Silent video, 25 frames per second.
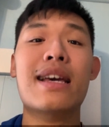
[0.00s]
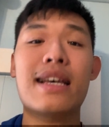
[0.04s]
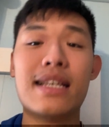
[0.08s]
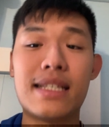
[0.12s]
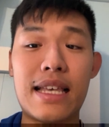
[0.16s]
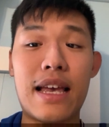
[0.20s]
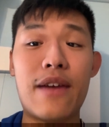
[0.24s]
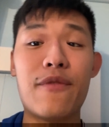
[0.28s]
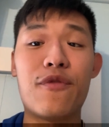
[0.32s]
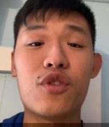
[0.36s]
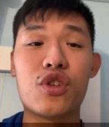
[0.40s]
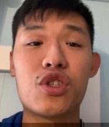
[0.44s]

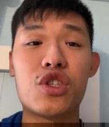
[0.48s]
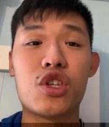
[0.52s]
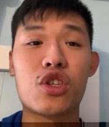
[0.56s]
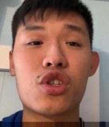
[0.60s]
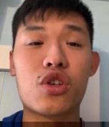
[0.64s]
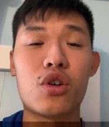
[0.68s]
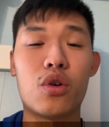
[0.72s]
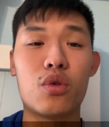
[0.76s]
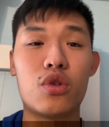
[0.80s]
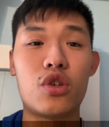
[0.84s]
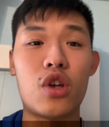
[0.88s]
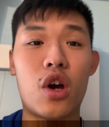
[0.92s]
San
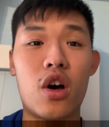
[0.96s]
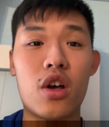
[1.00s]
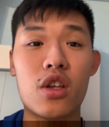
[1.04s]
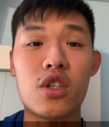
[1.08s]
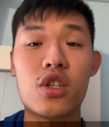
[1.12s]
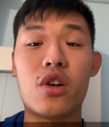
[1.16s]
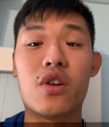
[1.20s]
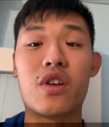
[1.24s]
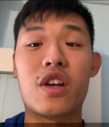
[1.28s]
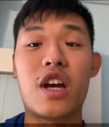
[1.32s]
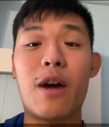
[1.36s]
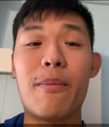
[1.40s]
Francisco
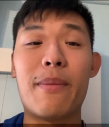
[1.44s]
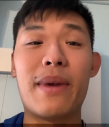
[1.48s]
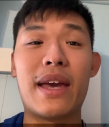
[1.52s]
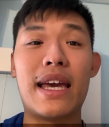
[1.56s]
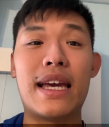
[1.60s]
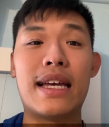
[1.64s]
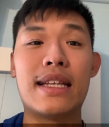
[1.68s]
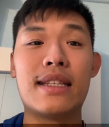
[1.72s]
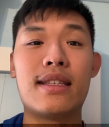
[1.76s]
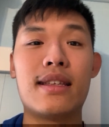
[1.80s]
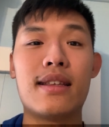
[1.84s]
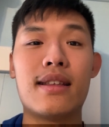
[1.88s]
Dons are
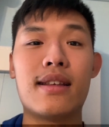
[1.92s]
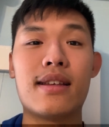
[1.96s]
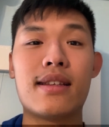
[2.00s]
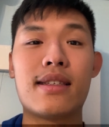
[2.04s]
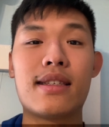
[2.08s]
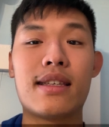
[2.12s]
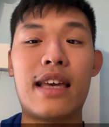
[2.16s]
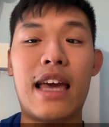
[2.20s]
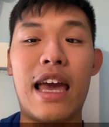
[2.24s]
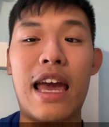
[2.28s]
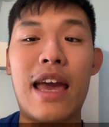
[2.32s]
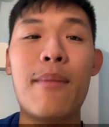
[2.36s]
coming into
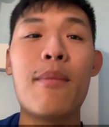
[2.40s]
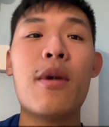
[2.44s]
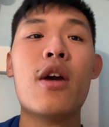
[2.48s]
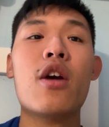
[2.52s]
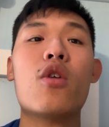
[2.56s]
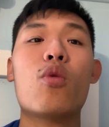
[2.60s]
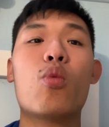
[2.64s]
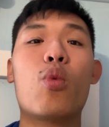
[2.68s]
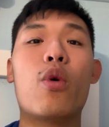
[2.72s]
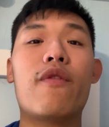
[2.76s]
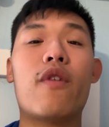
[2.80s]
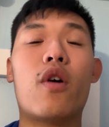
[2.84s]
this game
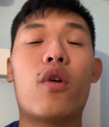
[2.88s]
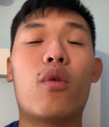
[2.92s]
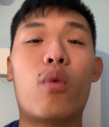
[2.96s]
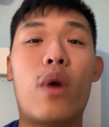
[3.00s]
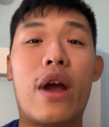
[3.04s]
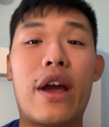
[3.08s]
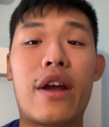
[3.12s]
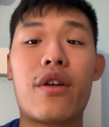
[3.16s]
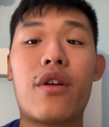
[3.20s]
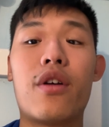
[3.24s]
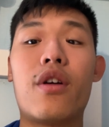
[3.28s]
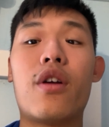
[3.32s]
with a
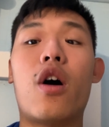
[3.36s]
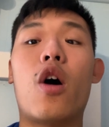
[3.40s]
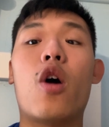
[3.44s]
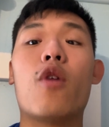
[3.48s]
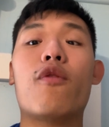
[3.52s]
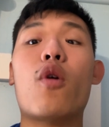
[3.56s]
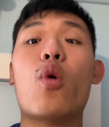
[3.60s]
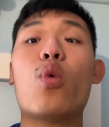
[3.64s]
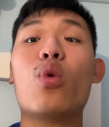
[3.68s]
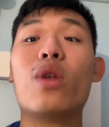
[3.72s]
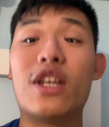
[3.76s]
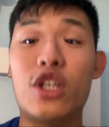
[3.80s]
record
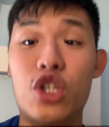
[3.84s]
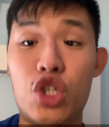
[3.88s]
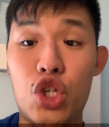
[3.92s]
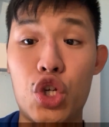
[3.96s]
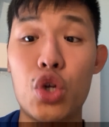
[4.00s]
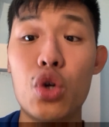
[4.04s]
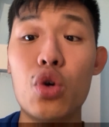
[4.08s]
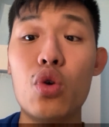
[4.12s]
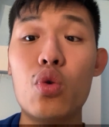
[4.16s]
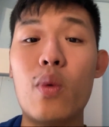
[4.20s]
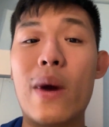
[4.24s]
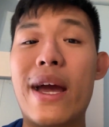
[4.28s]
of only
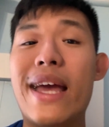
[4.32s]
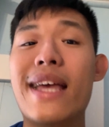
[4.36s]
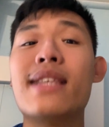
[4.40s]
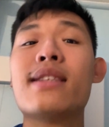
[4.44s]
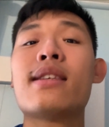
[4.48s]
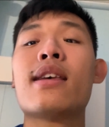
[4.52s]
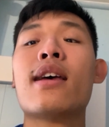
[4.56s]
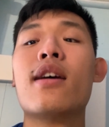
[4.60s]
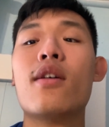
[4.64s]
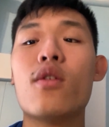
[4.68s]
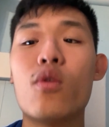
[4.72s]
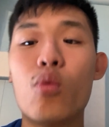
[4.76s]
2
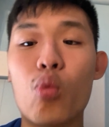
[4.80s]
wins,